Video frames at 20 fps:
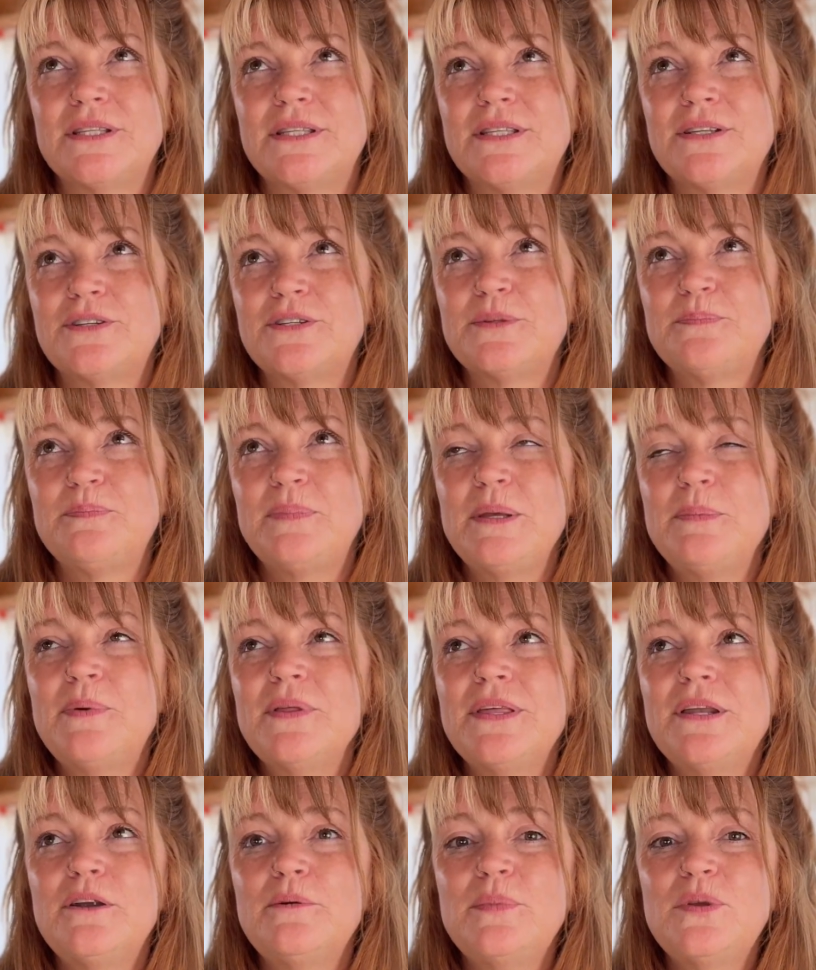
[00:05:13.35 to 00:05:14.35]
There's people
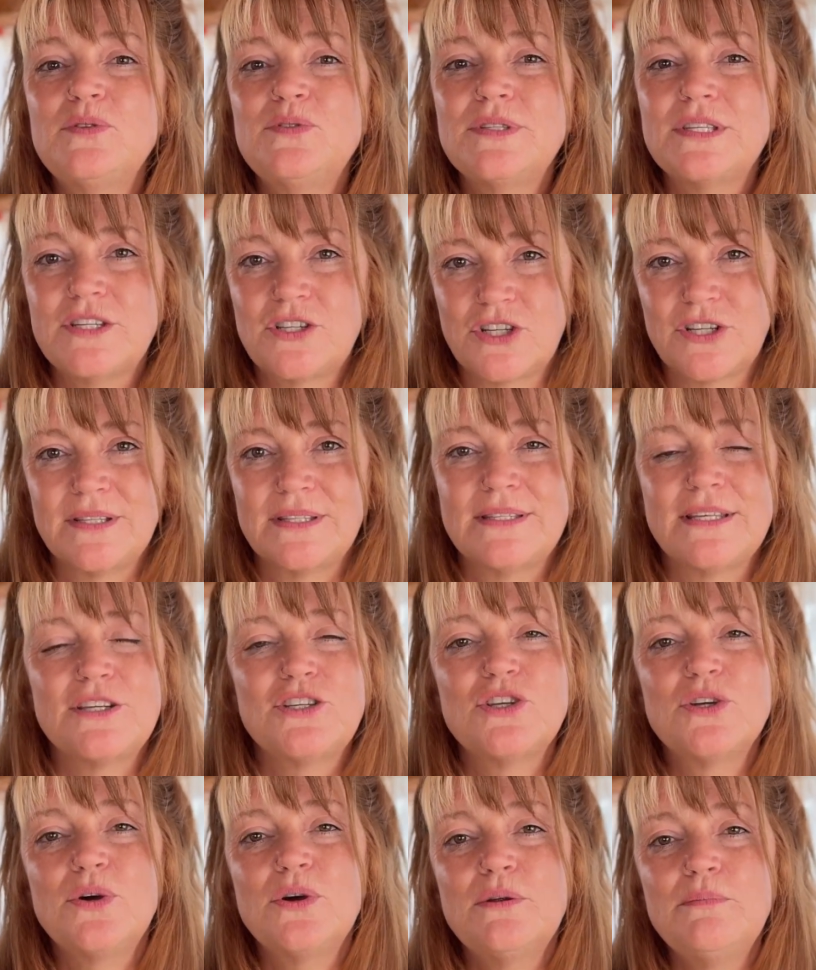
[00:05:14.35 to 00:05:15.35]
that are musicians. They
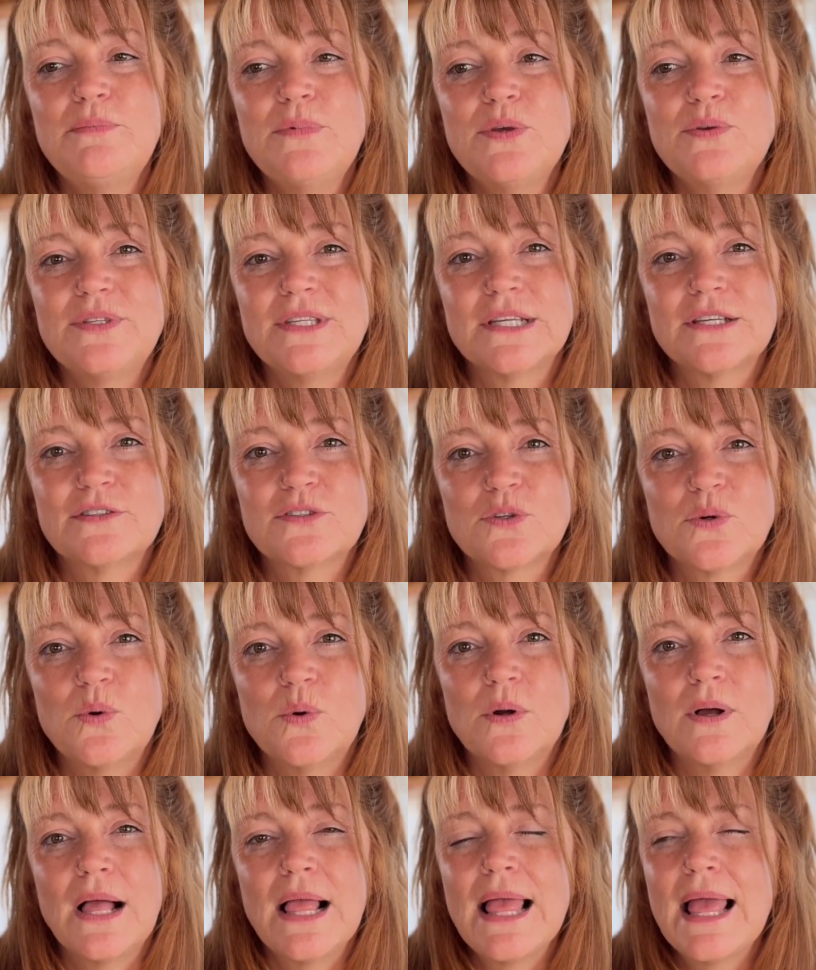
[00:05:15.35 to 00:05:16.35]
should go to music
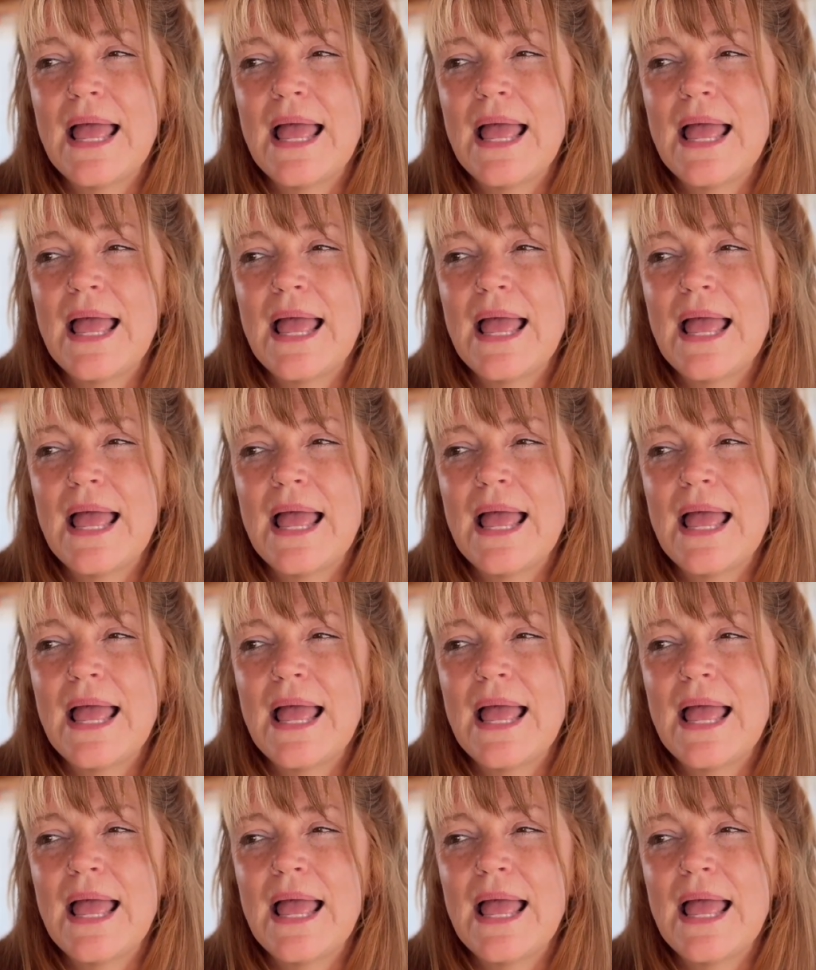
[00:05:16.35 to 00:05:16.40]
school.